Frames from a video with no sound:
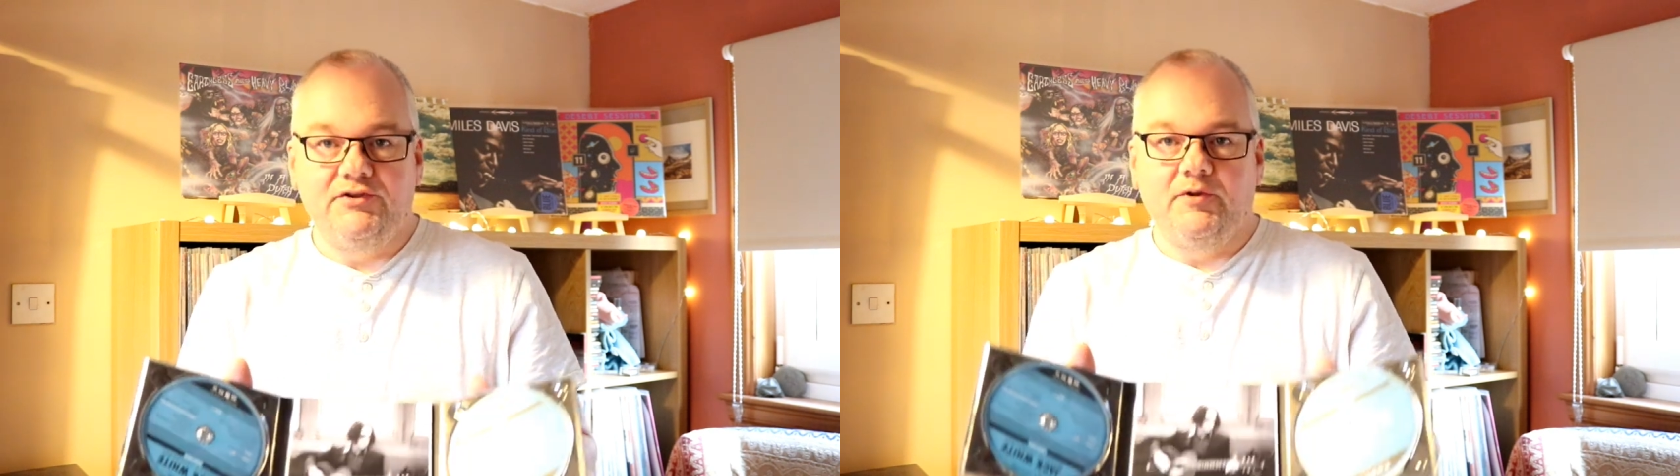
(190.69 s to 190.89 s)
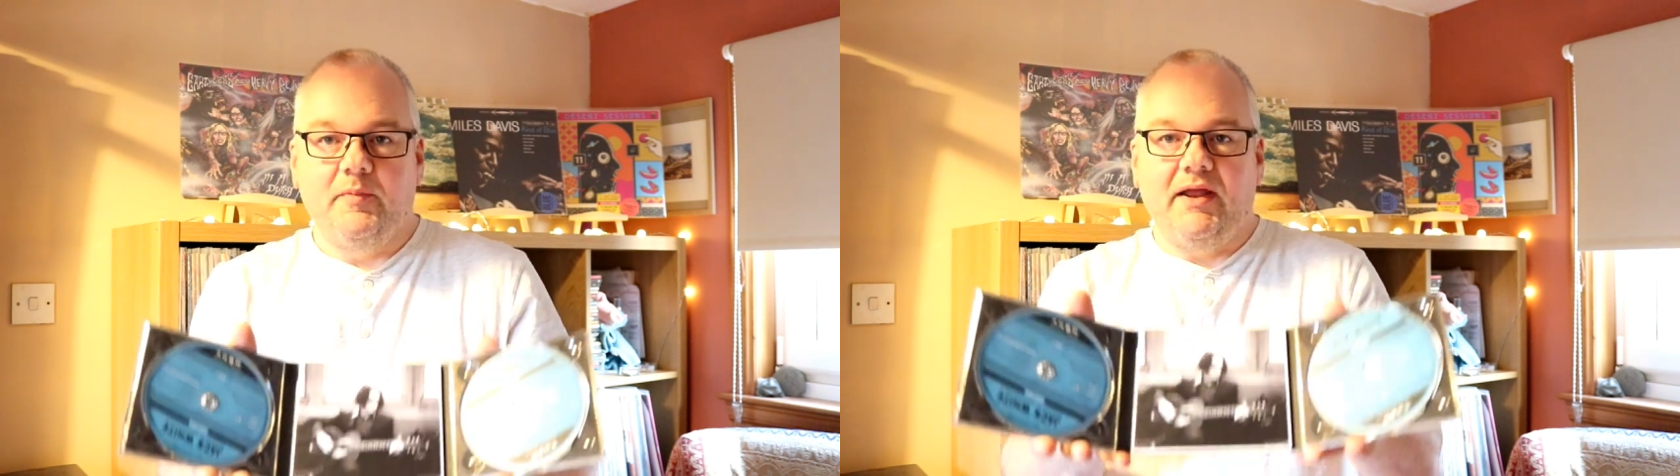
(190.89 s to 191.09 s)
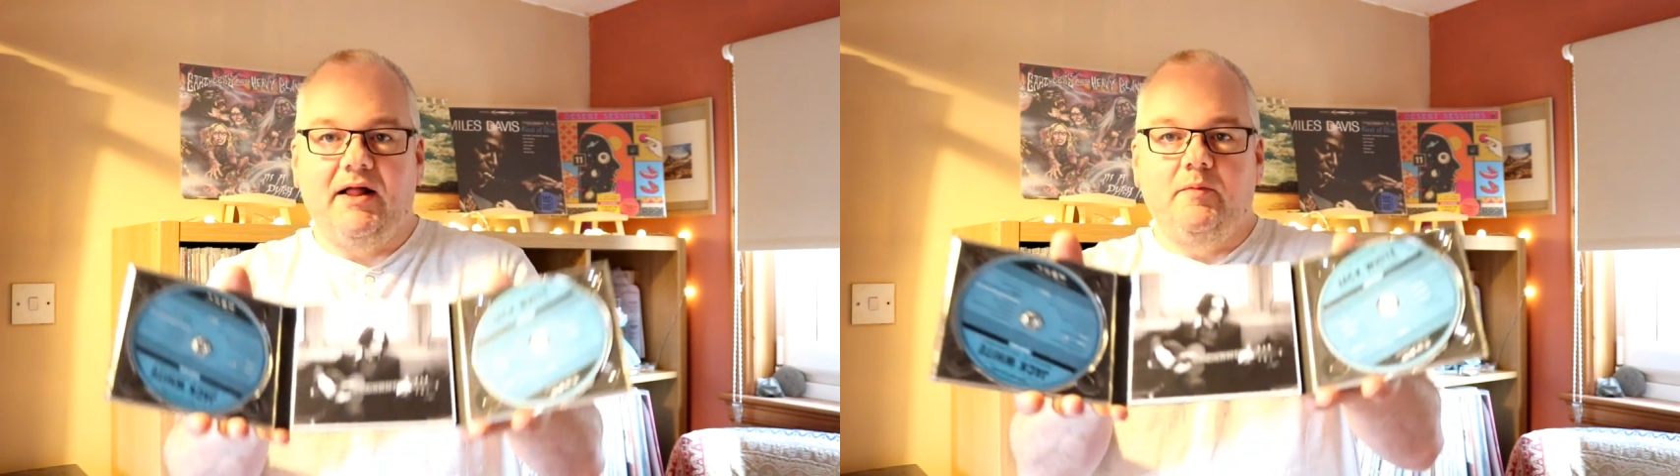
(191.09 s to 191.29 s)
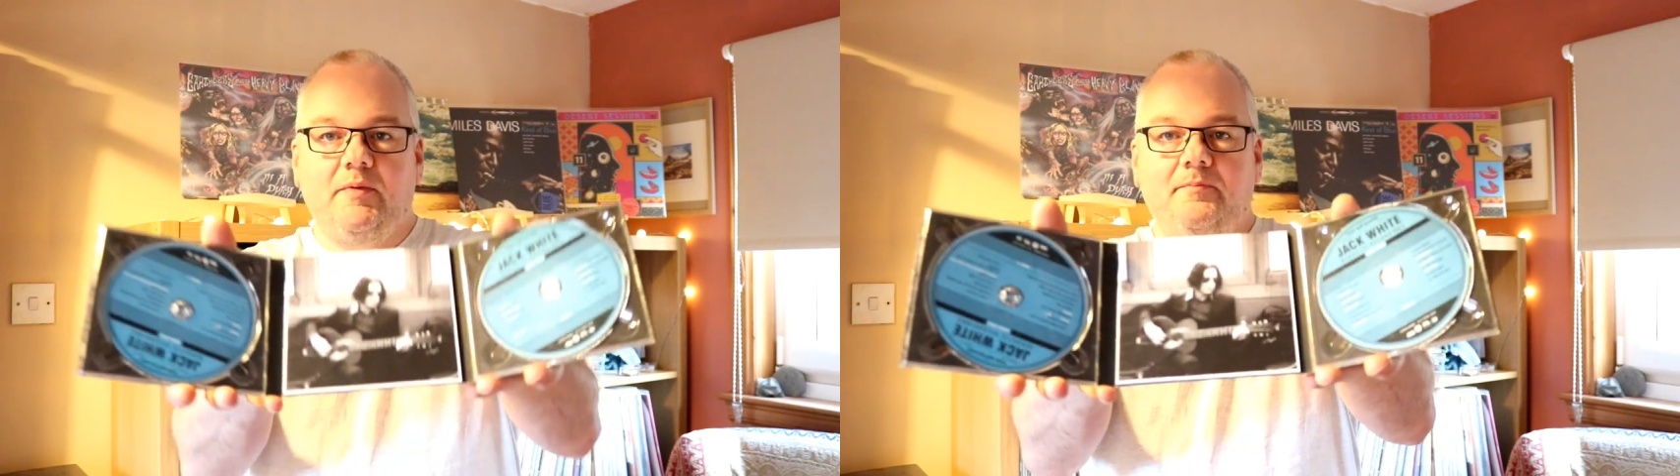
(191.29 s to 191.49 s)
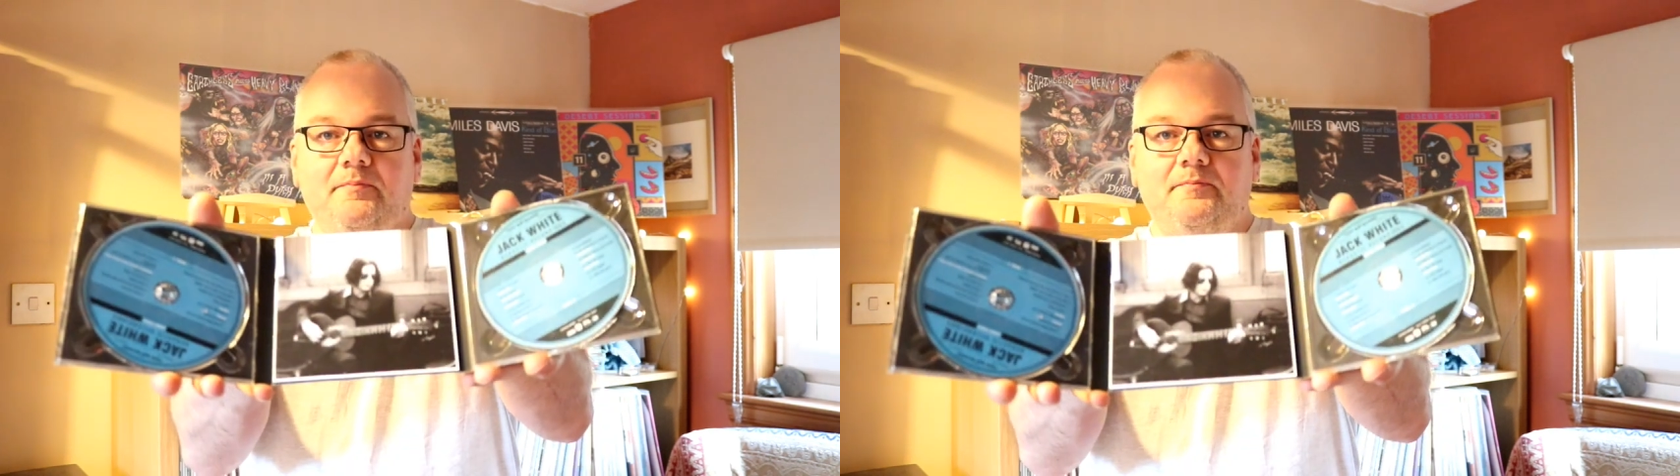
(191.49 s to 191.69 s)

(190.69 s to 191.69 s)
double album,